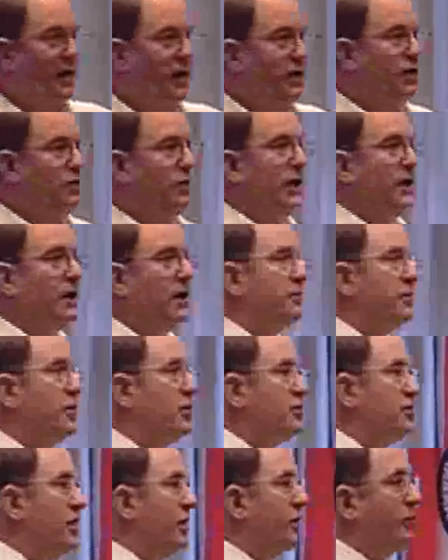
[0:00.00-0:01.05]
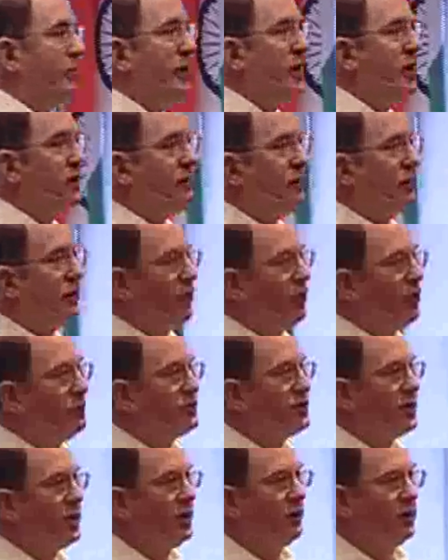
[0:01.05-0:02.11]
You'd end up using 300 therms
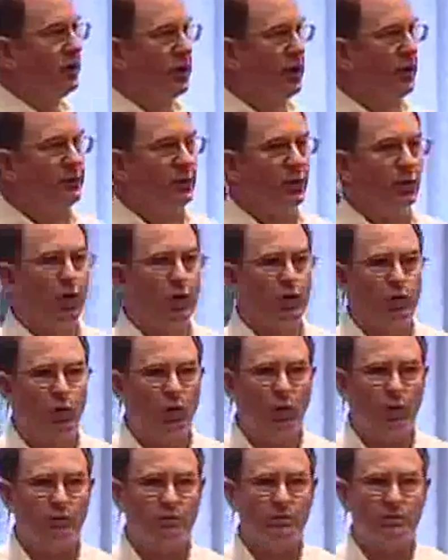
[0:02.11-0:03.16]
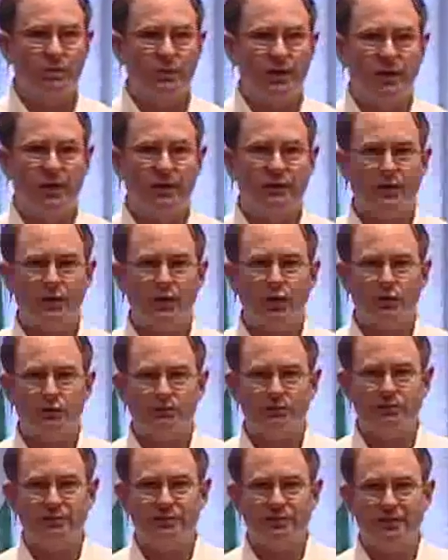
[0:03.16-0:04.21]
a year to keep the water warm in the loop.
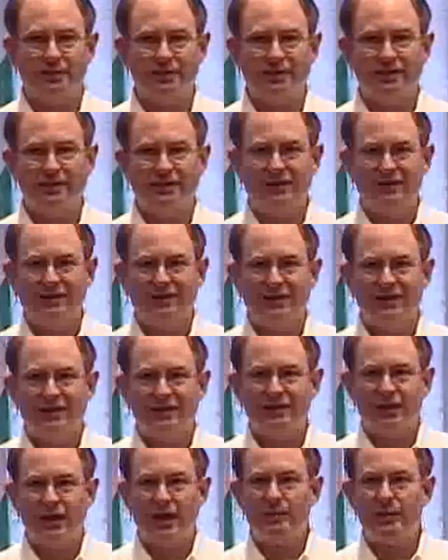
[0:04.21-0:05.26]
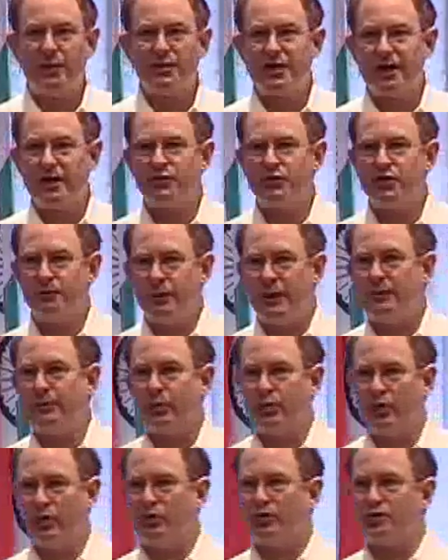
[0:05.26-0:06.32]
Do you know how much energy people
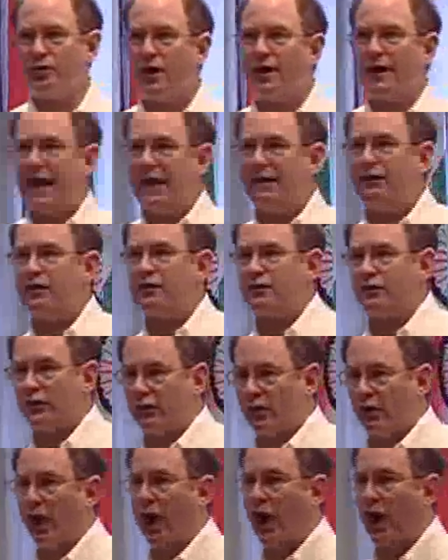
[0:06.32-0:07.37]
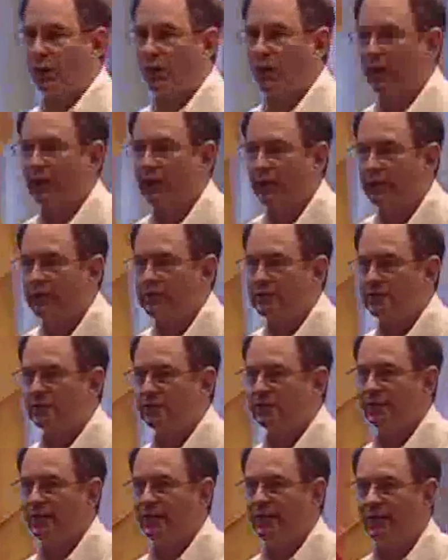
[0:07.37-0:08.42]
use on average for their hot water use?
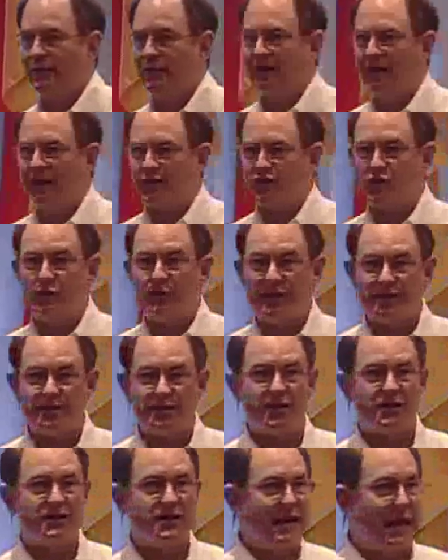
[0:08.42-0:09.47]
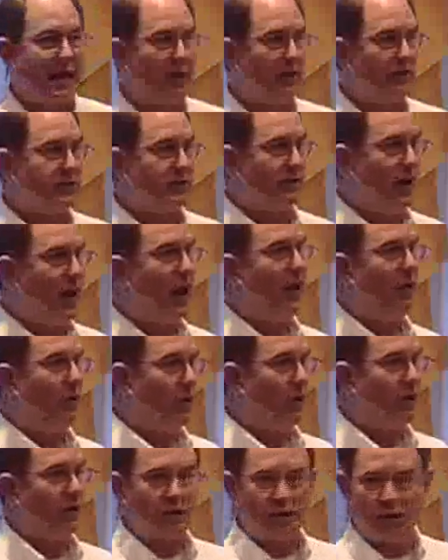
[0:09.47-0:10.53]
Assuming 60 gallons of hot
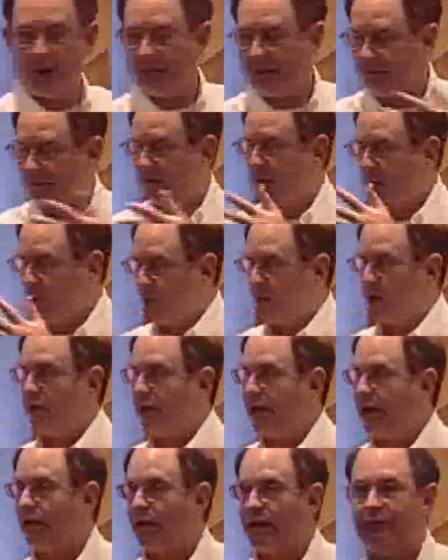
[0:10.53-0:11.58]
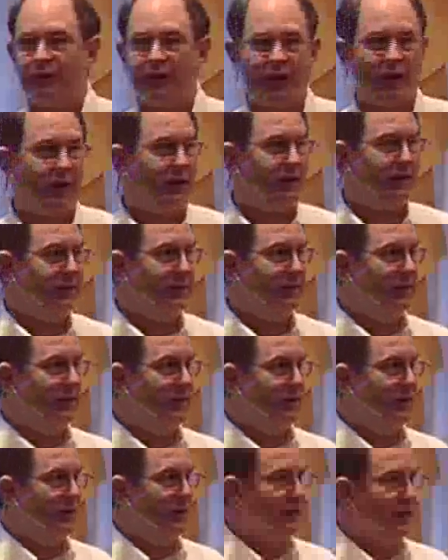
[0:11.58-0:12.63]
water coming from the water heater every day?
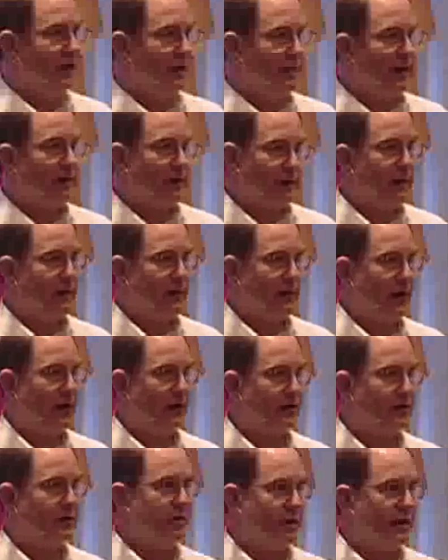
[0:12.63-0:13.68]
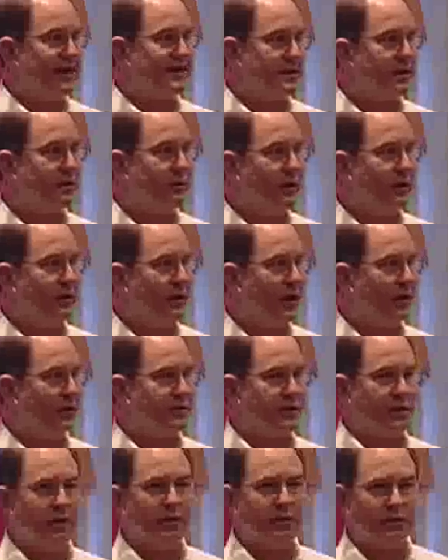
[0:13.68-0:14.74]
About $300, less than $300 a
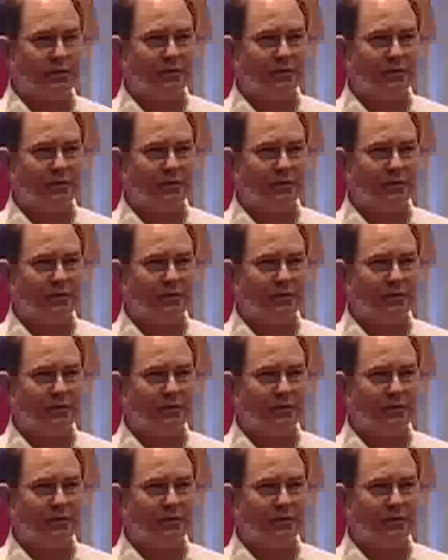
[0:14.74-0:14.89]
year,